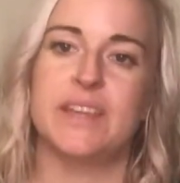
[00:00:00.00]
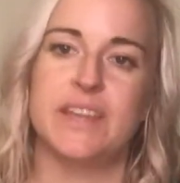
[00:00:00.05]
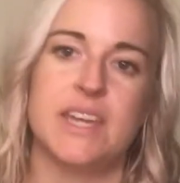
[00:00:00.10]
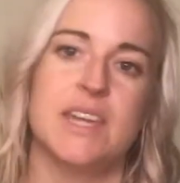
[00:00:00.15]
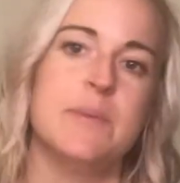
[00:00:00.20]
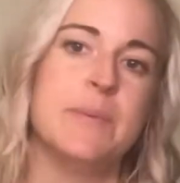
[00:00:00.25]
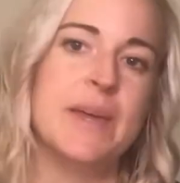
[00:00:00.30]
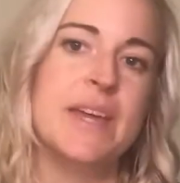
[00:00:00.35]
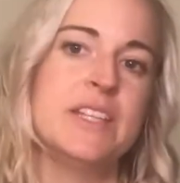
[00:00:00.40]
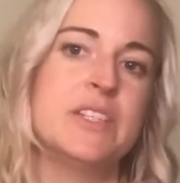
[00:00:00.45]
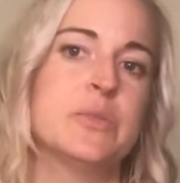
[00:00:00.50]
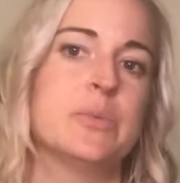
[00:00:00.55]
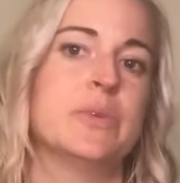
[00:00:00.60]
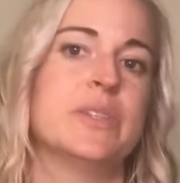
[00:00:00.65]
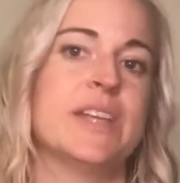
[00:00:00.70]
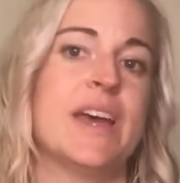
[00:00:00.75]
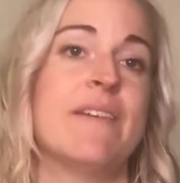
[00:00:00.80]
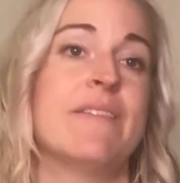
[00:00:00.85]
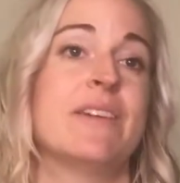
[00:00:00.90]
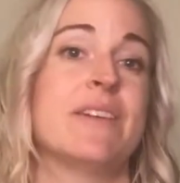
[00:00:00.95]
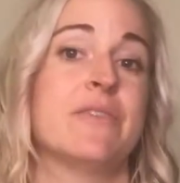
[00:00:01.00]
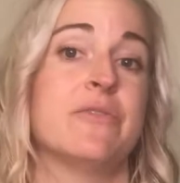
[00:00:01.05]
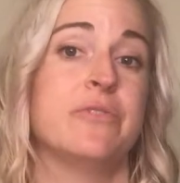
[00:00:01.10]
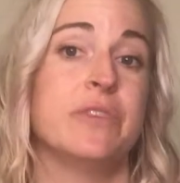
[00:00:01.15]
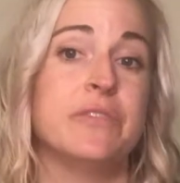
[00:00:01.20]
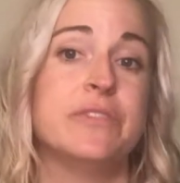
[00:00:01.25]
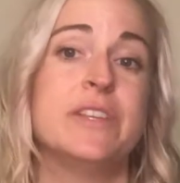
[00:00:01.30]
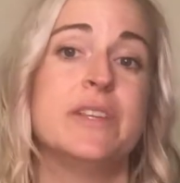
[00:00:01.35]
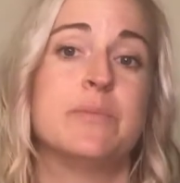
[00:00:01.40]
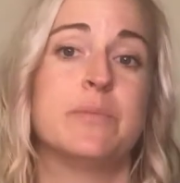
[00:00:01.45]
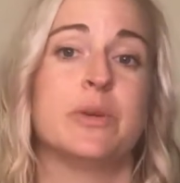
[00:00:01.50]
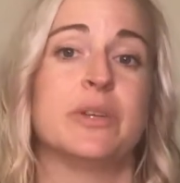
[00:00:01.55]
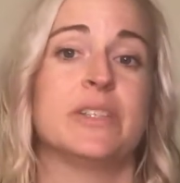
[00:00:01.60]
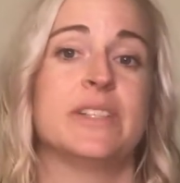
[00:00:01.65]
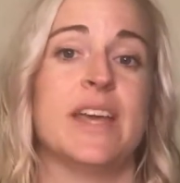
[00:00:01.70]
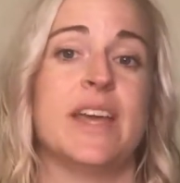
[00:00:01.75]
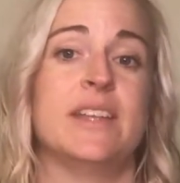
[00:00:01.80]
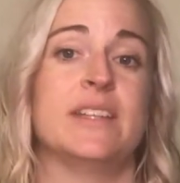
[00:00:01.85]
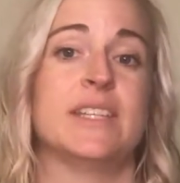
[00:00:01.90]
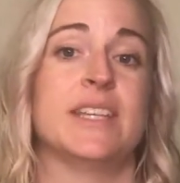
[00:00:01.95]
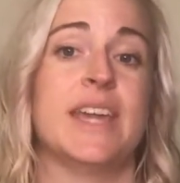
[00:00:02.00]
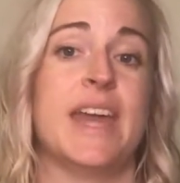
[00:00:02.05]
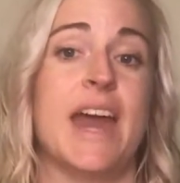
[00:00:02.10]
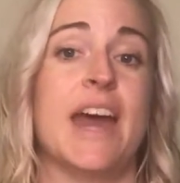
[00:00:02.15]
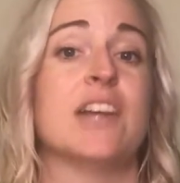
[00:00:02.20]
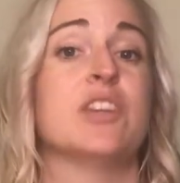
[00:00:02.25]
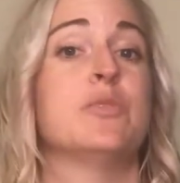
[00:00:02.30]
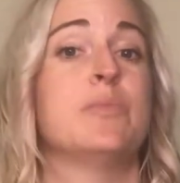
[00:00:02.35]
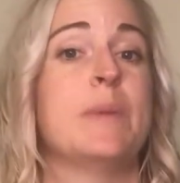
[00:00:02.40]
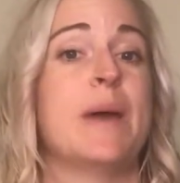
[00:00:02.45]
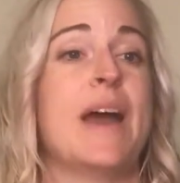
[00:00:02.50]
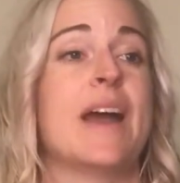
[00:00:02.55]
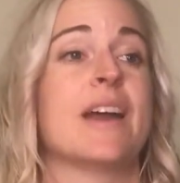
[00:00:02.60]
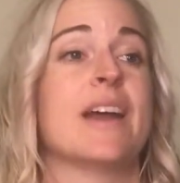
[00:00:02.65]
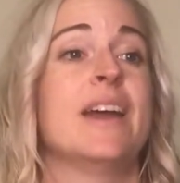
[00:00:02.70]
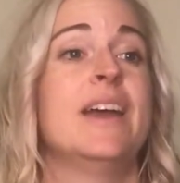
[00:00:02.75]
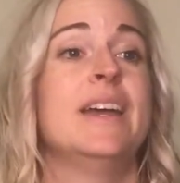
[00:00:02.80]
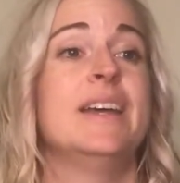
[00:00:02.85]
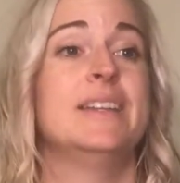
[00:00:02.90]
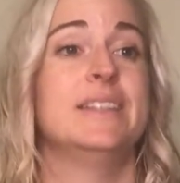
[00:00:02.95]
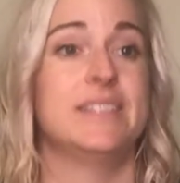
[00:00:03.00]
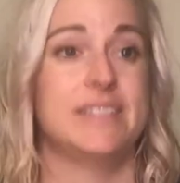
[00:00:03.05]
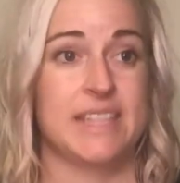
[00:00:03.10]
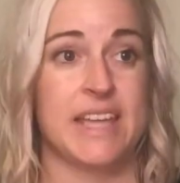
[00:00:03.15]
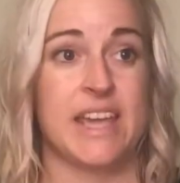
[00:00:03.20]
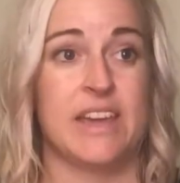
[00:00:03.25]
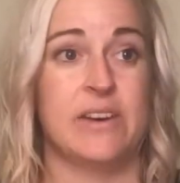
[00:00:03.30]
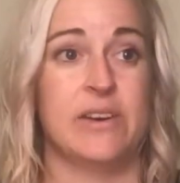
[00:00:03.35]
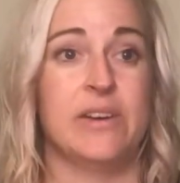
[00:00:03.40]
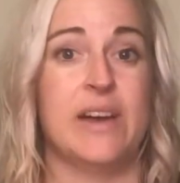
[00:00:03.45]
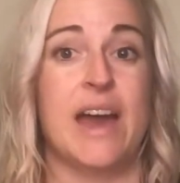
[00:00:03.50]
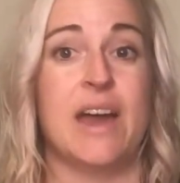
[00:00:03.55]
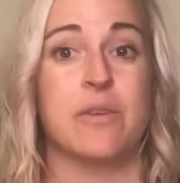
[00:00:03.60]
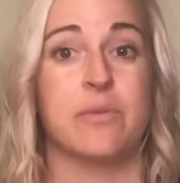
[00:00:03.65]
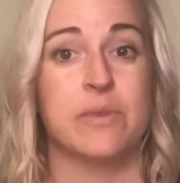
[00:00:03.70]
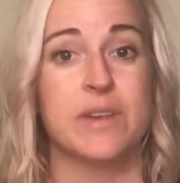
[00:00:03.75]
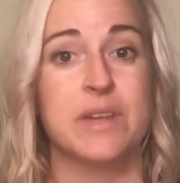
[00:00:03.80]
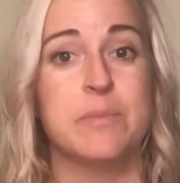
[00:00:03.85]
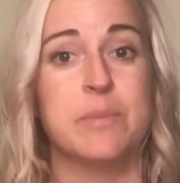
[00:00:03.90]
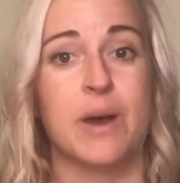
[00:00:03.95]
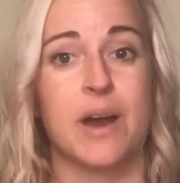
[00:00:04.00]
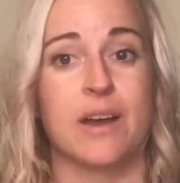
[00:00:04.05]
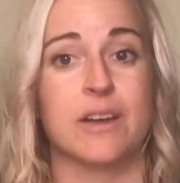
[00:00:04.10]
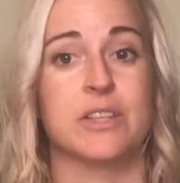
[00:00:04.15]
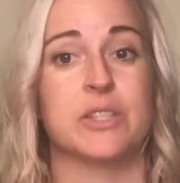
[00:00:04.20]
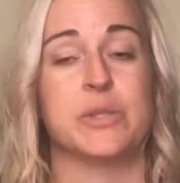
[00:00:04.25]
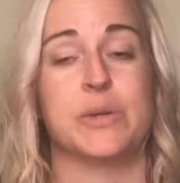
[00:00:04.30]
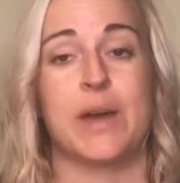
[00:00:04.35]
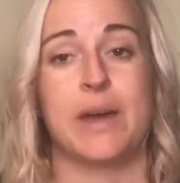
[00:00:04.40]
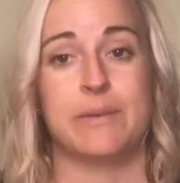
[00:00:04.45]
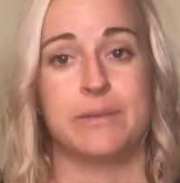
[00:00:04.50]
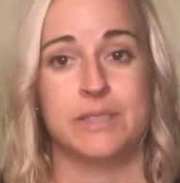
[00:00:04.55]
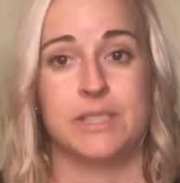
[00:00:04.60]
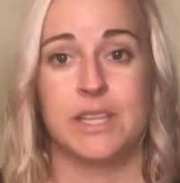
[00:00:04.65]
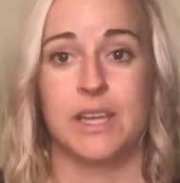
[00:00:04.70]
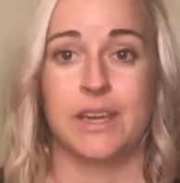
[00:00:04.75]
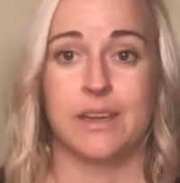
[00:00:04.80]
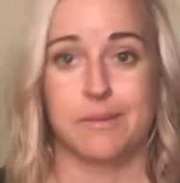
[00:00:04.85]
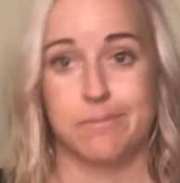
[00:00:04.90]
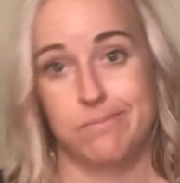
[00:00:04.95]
Ebates was having a 15% cash back sale at Reebok, so I was like,